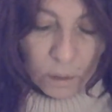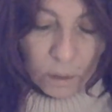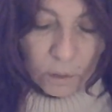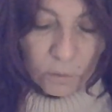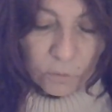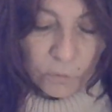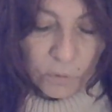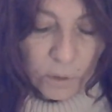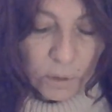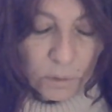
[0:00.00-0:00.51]

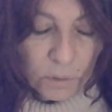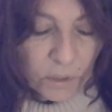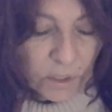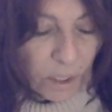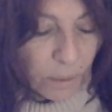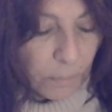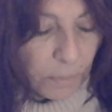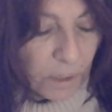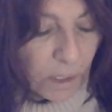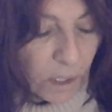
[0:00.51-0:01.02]
I feel
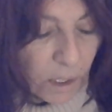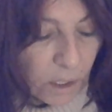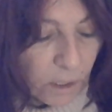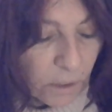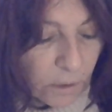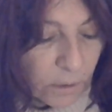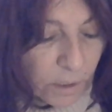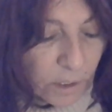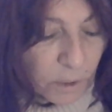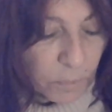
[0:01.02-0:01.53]
somebody
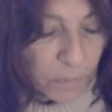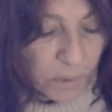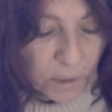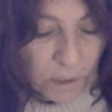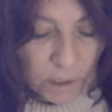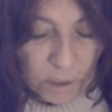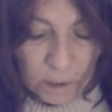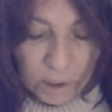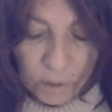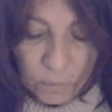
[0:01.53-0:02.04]
here has been
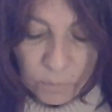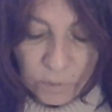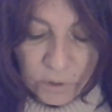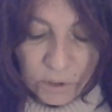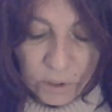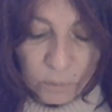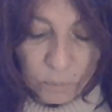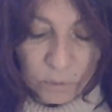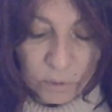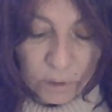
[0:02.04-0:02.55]
dealing
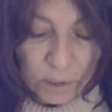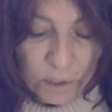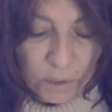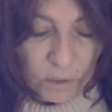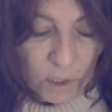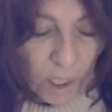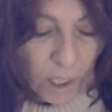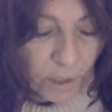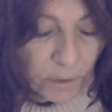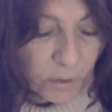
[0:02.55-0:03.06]
with some really
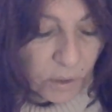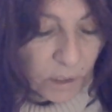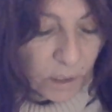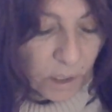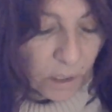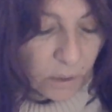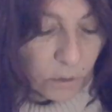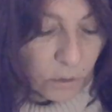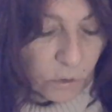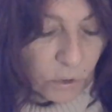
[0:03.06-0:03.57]

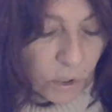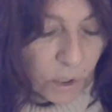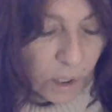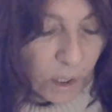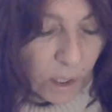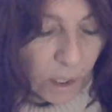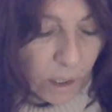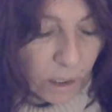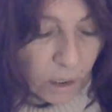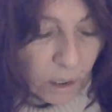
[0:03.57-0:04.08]
toxic
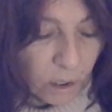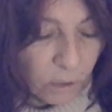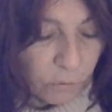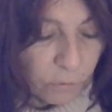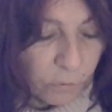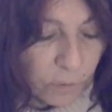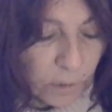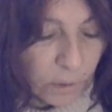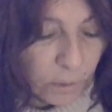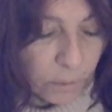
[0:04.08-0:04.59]
energy, and I
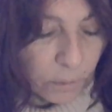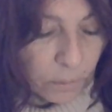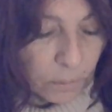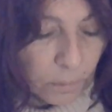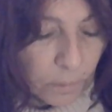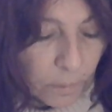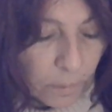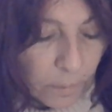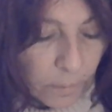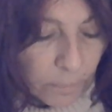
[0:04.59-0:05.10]
feel
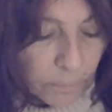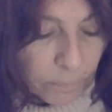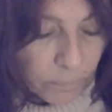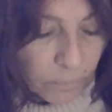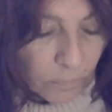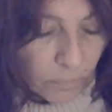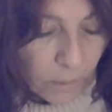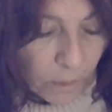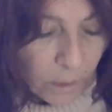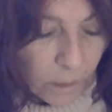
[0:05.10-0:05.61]

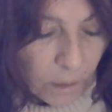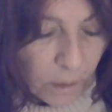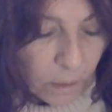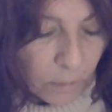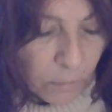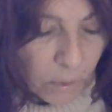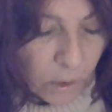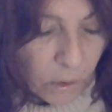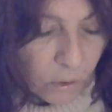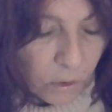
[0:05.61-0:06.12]

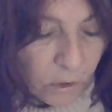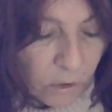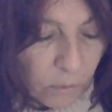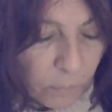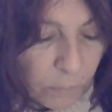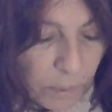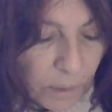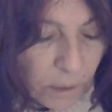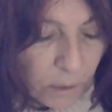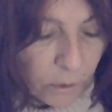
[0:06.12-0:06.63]
it could
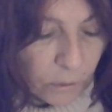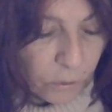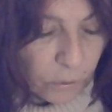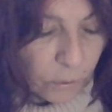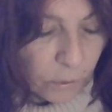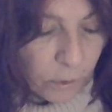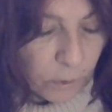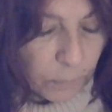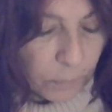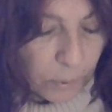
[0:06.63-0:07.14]
have been a
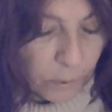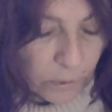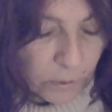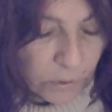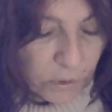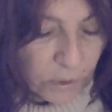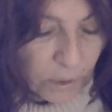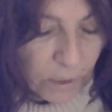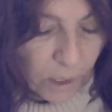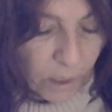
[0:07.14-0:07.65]
third
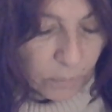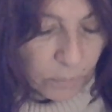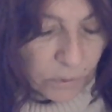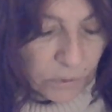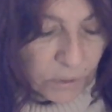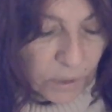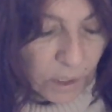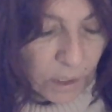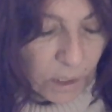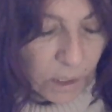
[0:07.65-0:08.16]
person that
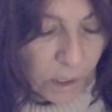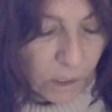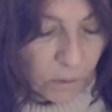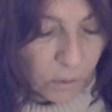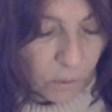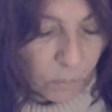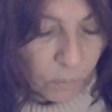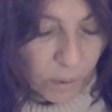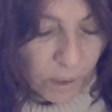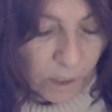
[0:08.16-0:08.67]
was getting
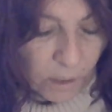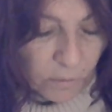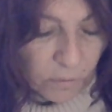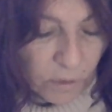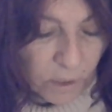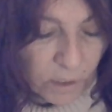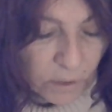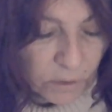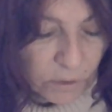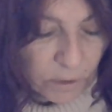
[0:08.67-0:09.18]
in the way
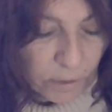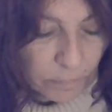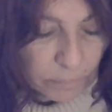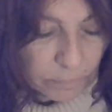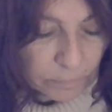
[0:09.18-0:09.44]
of this.